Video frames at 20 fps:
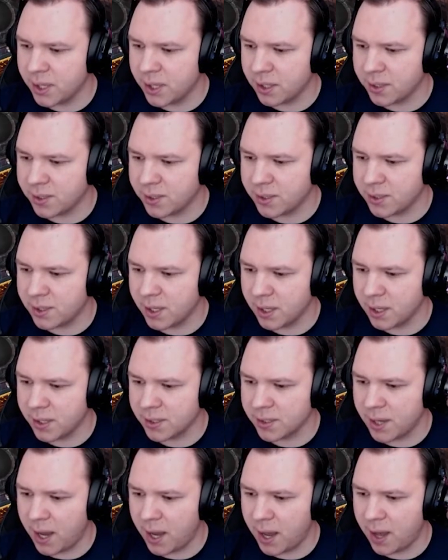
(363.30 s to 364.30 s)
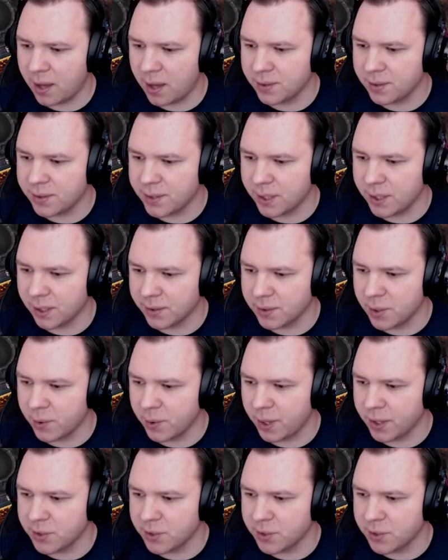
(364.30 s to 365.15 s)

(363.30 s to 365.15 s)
6, and 6. Okay,